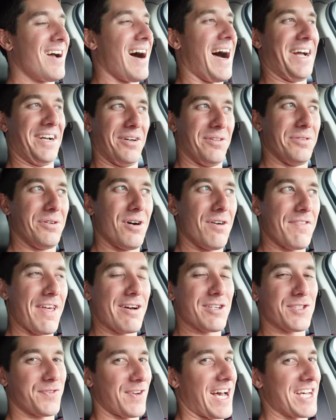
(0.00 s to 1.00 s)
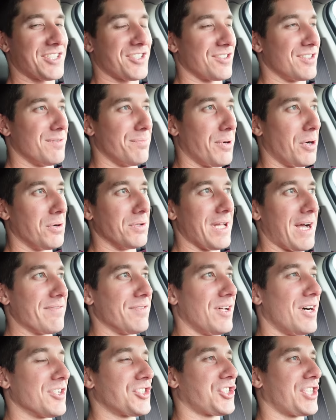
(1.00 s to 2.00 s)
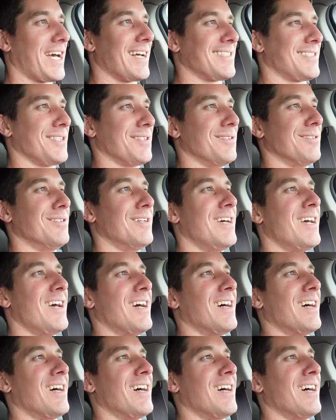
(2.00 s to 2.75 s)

I don't know if that was faster than the Bolt. I've launched that too.